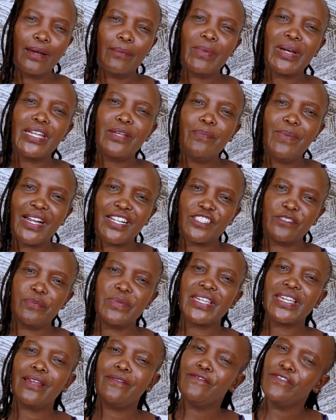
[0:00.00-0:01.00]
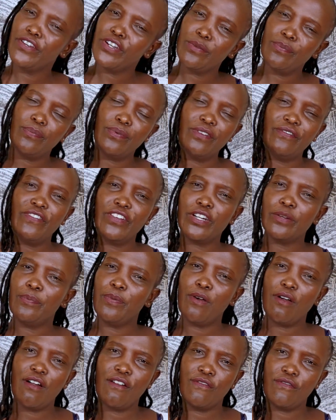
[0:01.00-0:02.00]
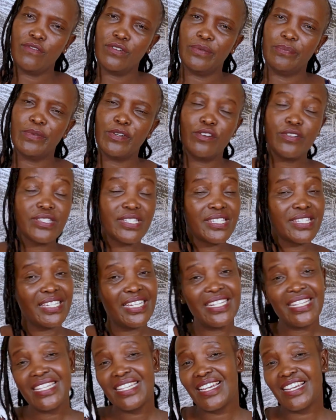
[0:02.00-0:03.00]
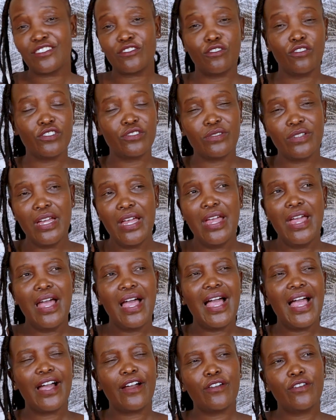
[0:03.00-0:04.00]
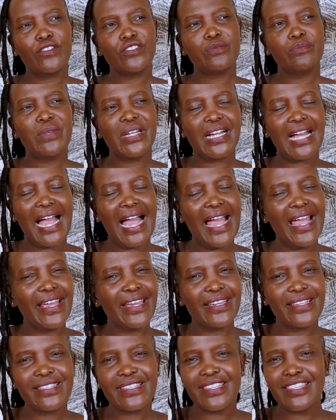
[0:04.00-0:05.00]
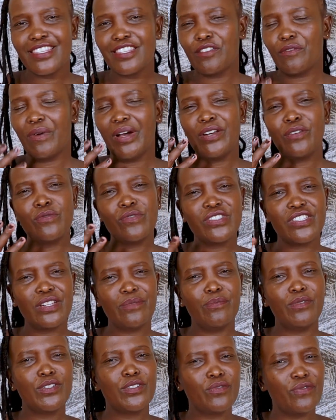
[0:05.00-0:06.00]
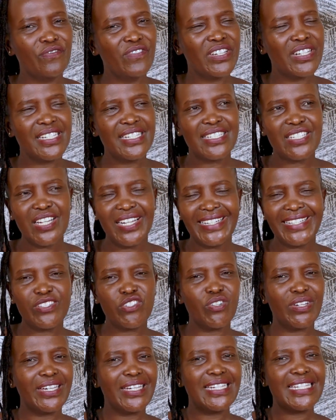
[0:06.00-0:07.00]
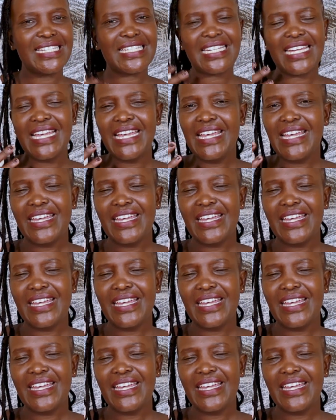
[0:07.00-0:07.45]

Moneybags became very, very powerful, because he said he has cosmic eyes. He's the one who is able to, very intelligent.